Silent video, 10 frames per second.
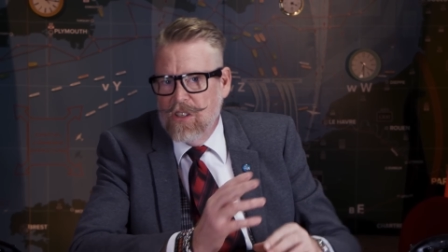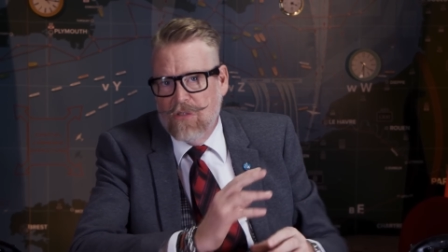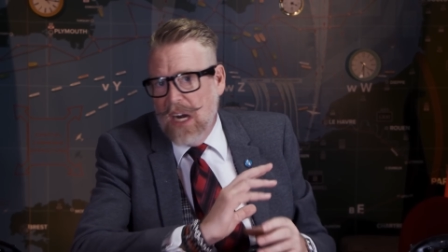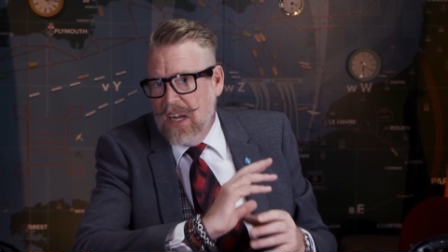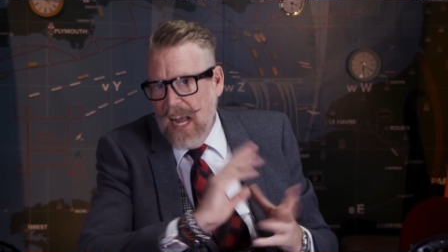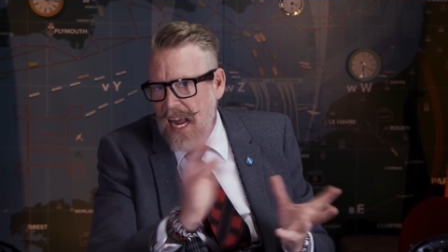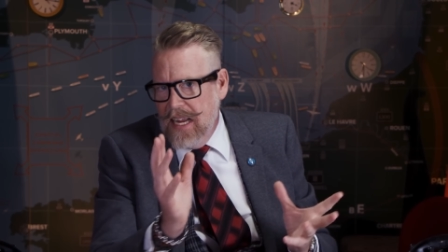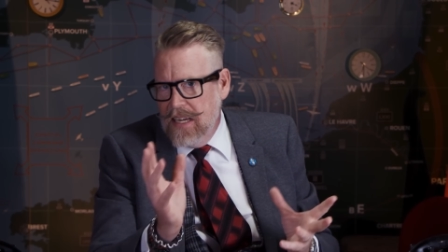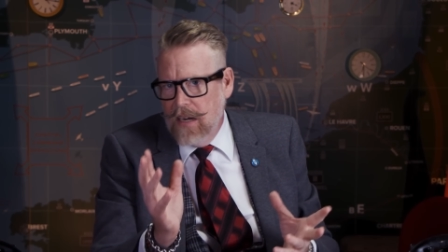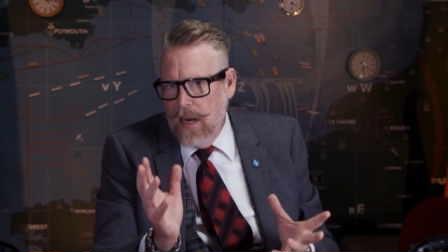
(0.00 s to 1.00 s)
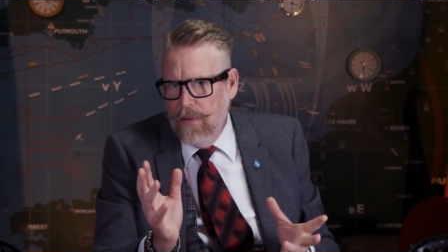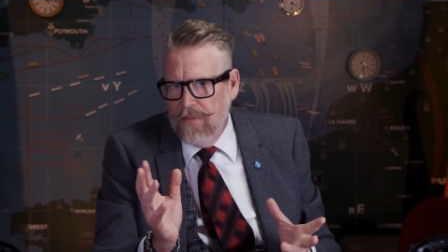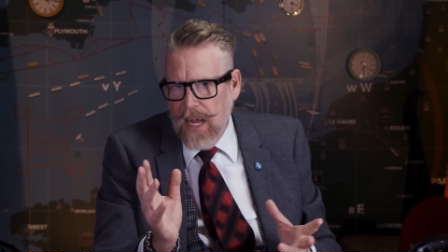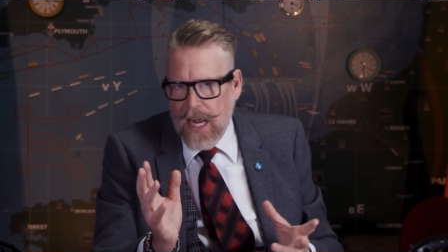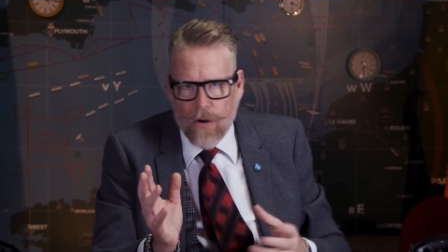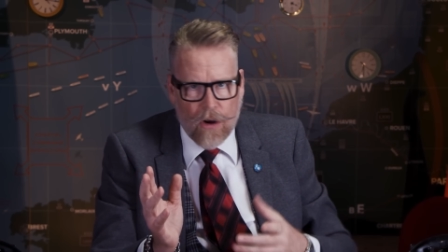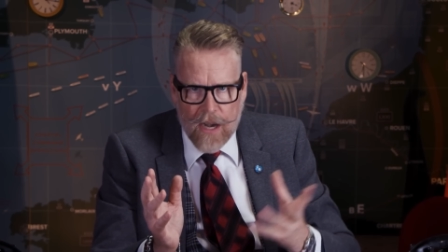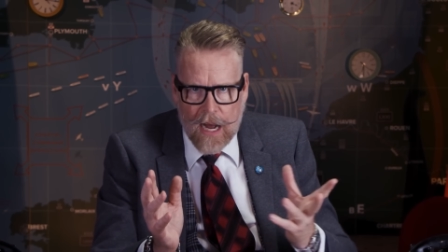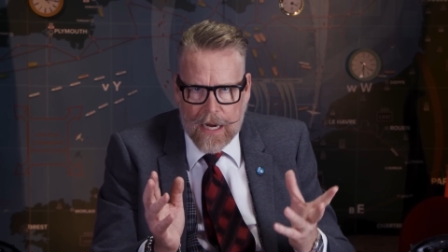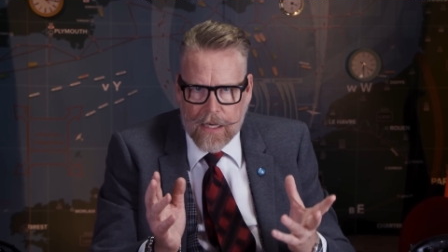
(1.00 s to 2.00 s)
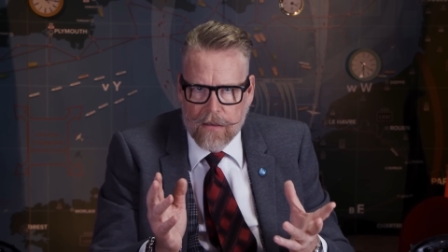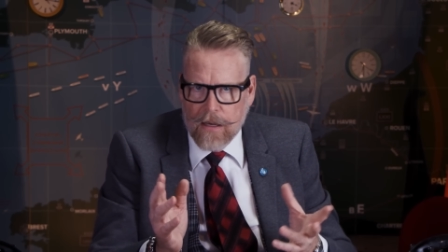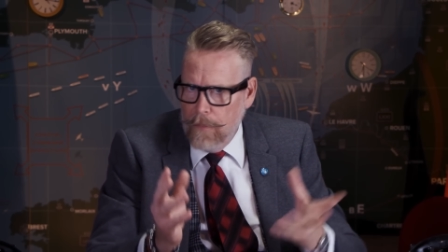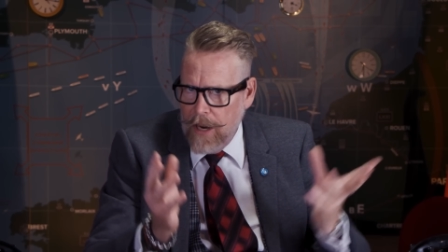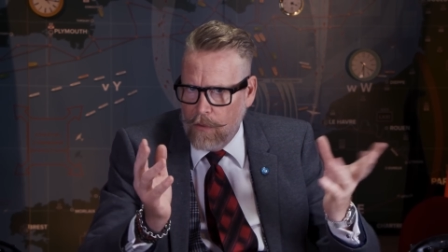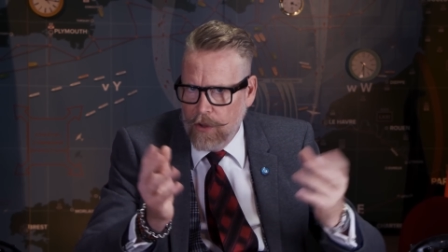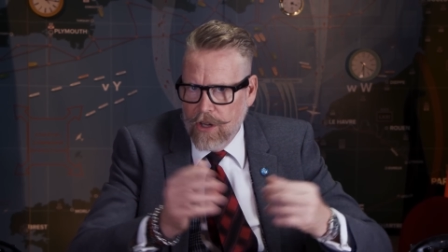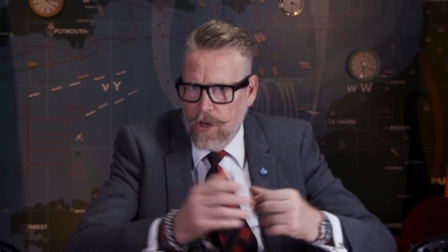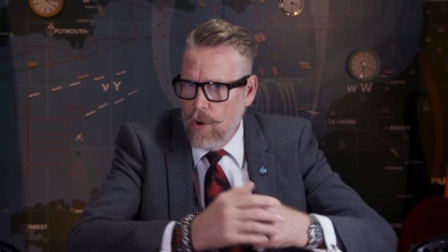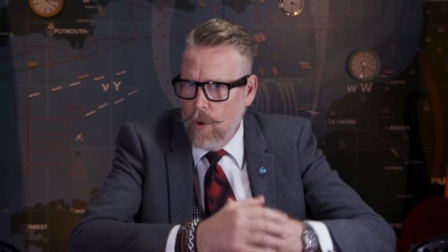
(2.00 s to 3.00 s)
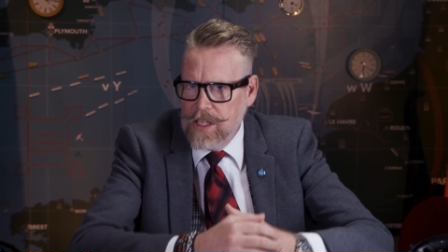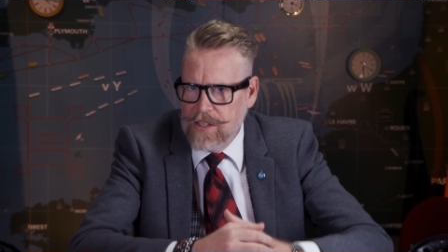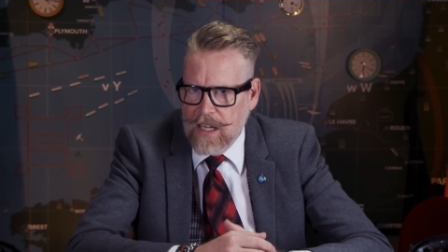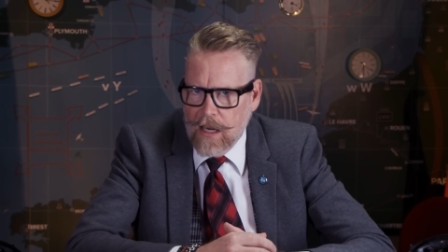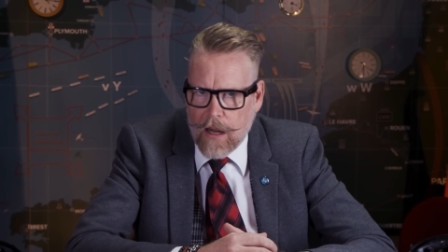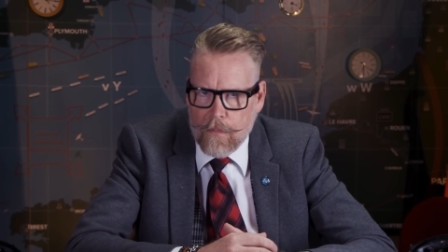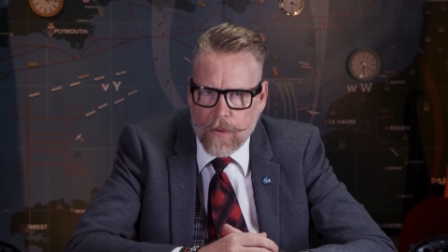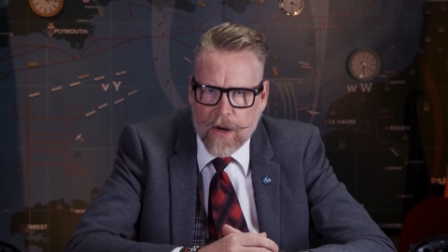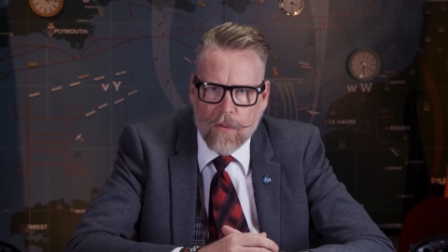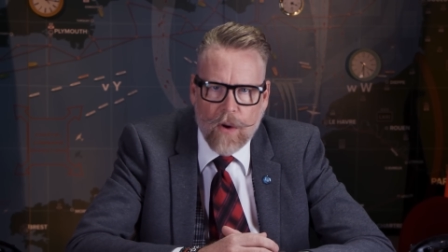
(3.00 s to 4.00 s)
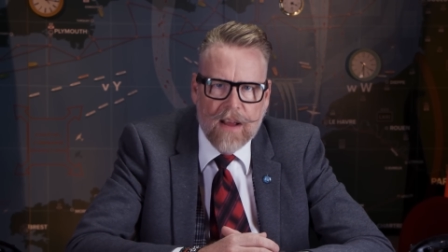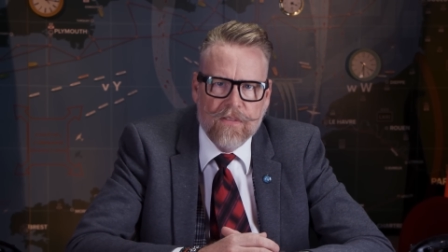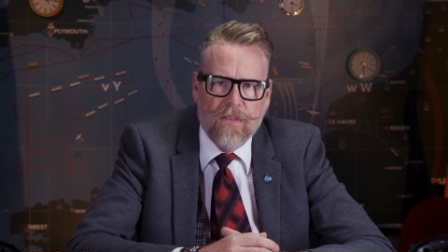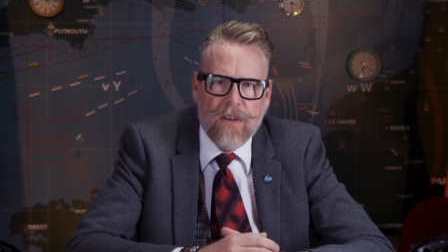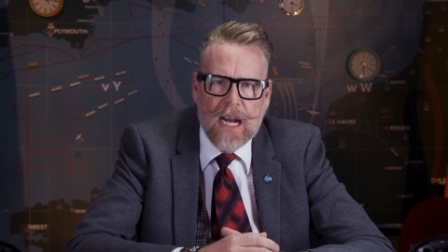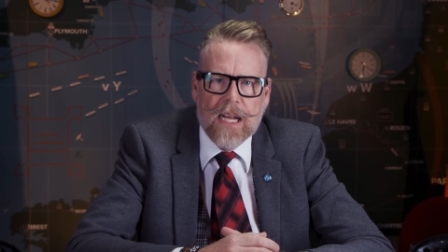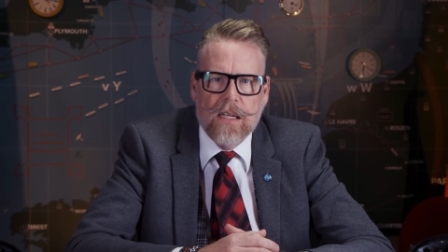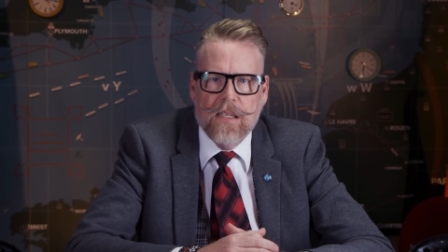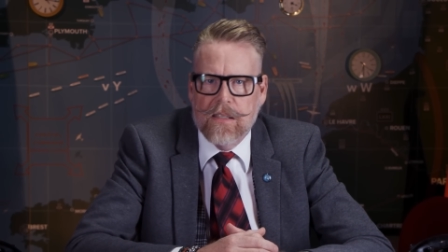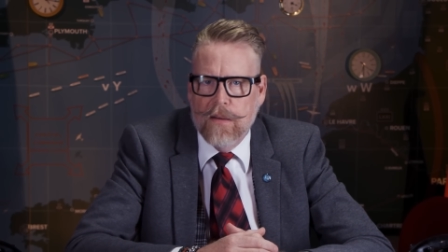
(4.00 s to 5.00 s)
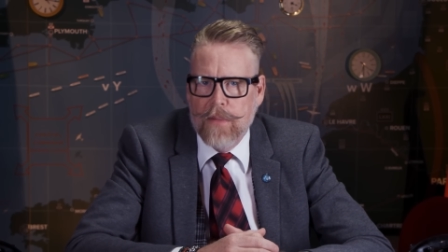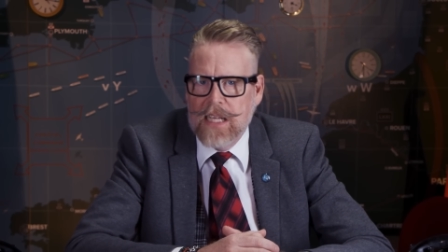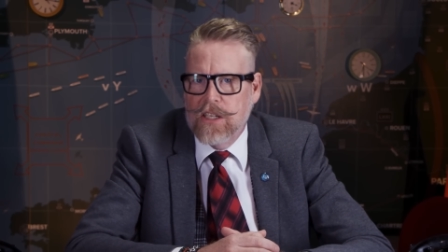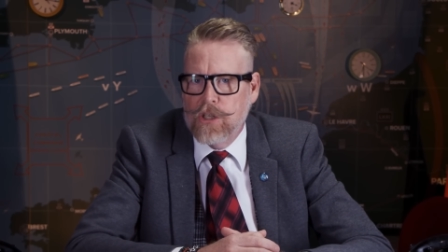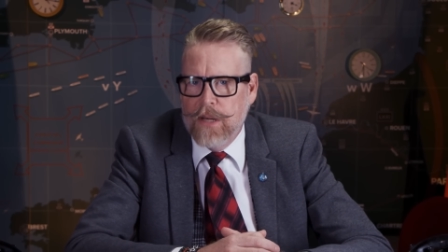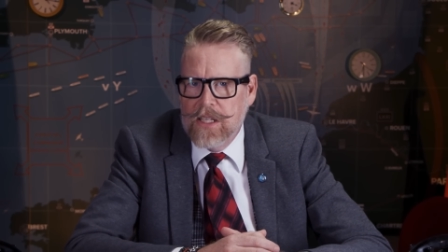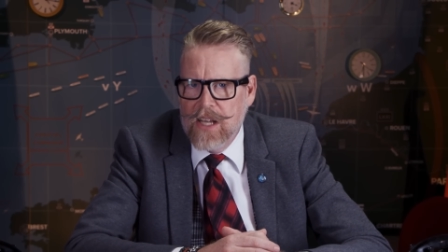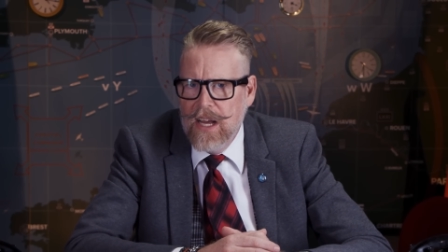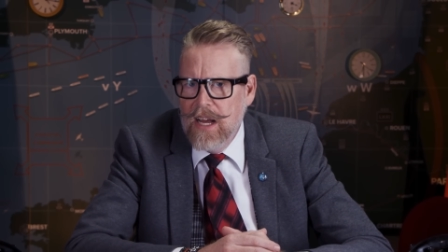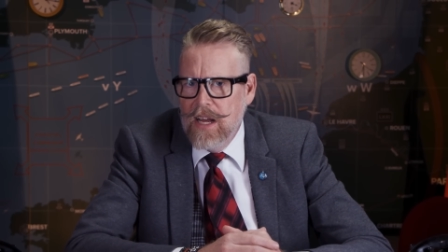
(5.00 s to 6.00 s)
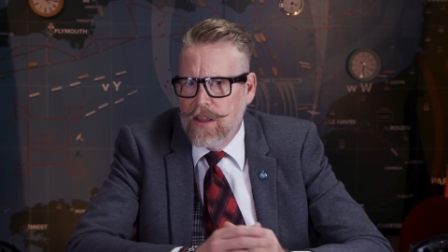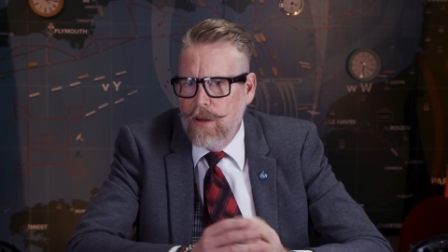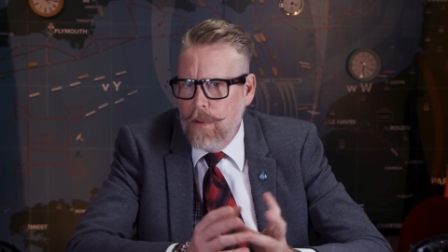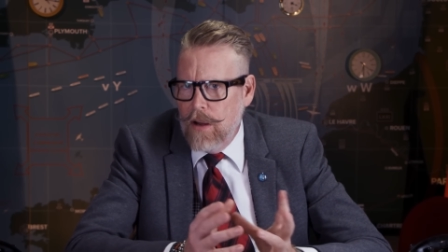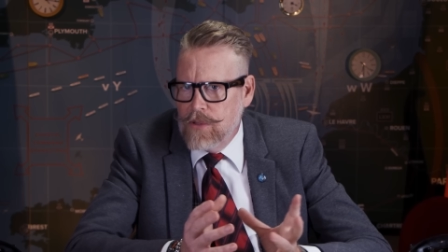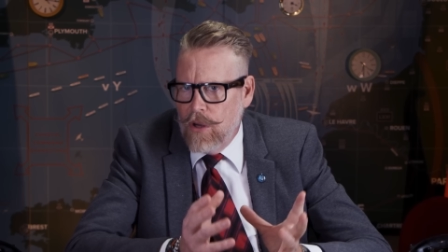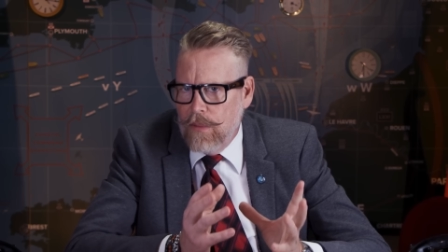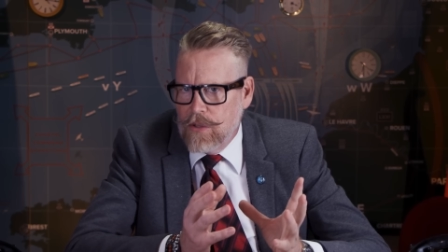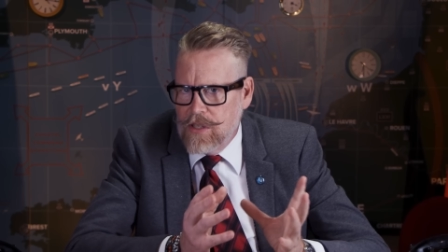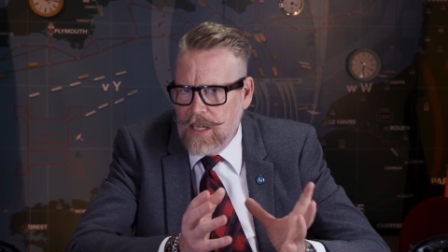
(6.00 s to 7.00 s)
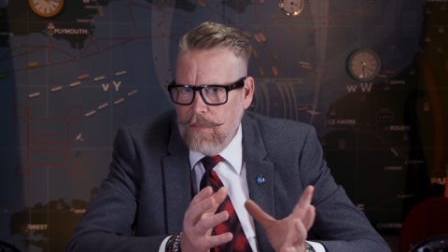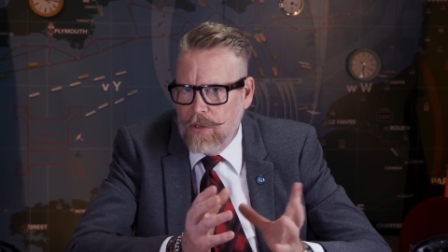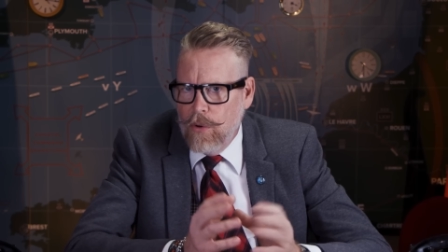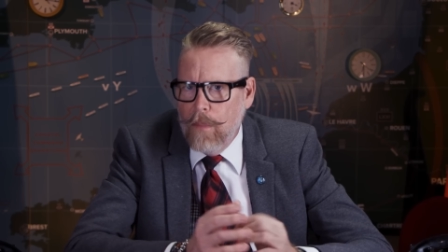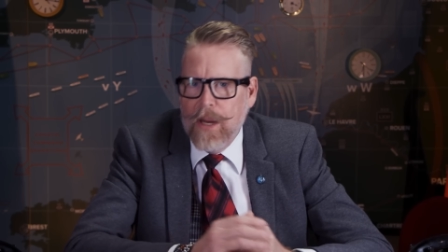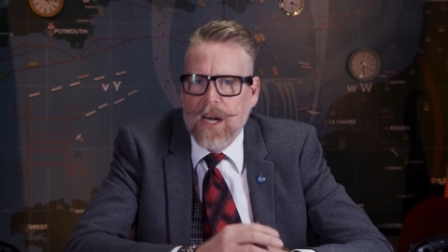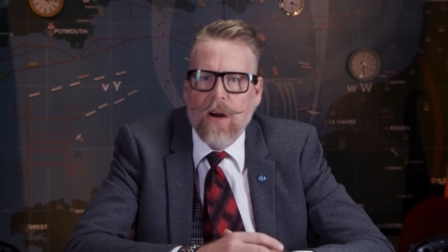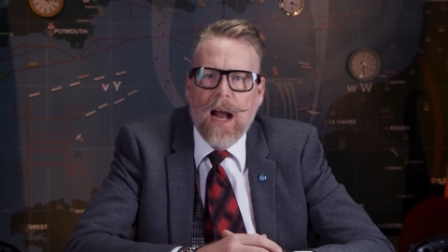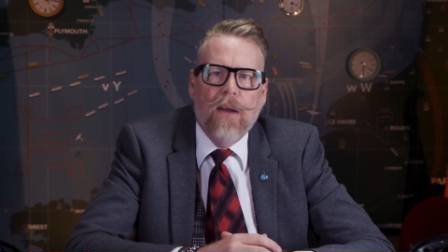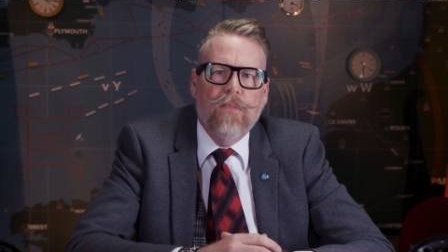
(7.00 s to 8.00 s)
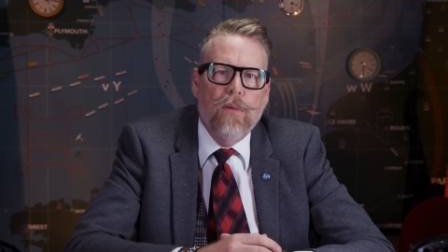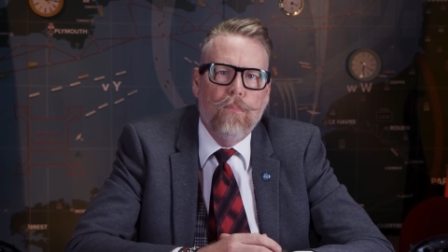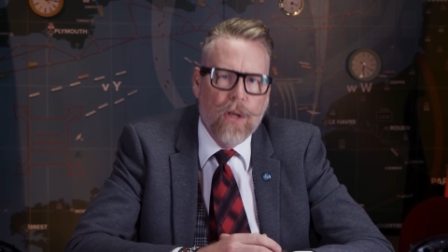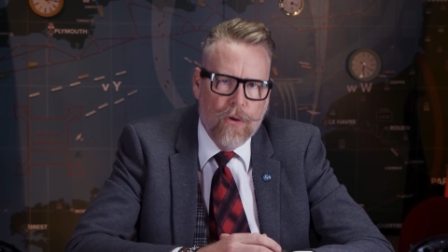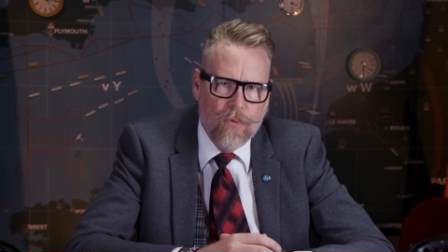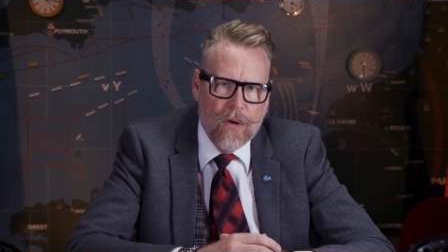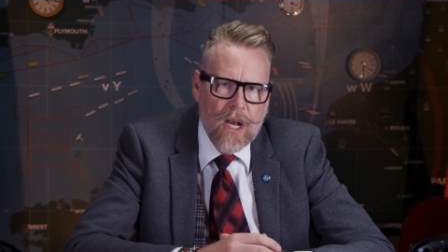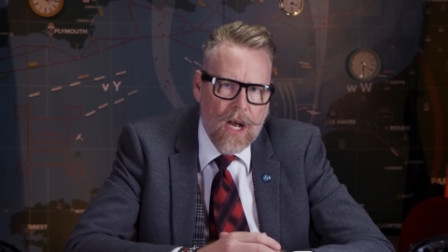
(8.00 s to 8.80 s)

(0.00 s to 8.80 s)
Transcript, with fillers: can strike any time of day or night, compared with the noisy, lumbering waves of Heinkes and Messerschmitts. The bombs almost seem to appear out of the blue.